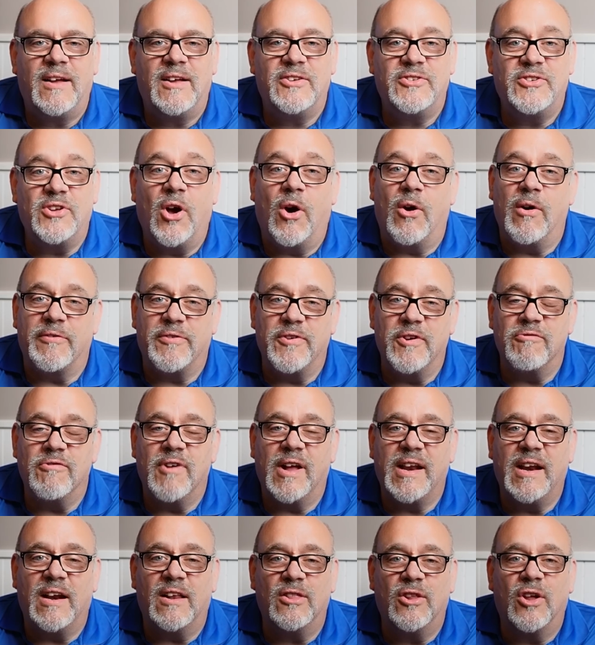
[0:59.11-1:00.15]
So if you're
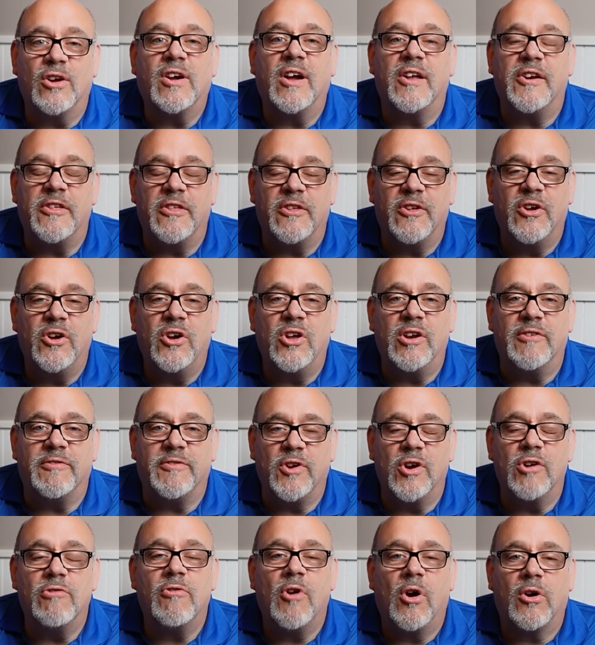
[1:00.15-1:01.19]
ready to look under the hood of
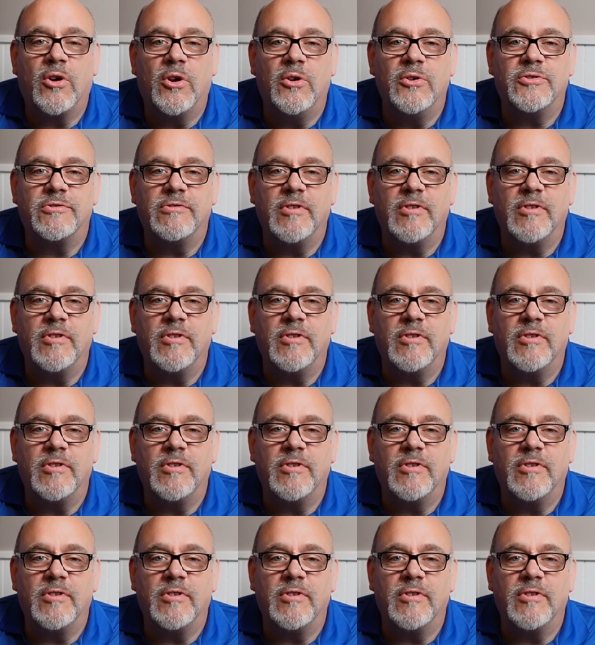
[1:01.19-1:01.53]
your Roku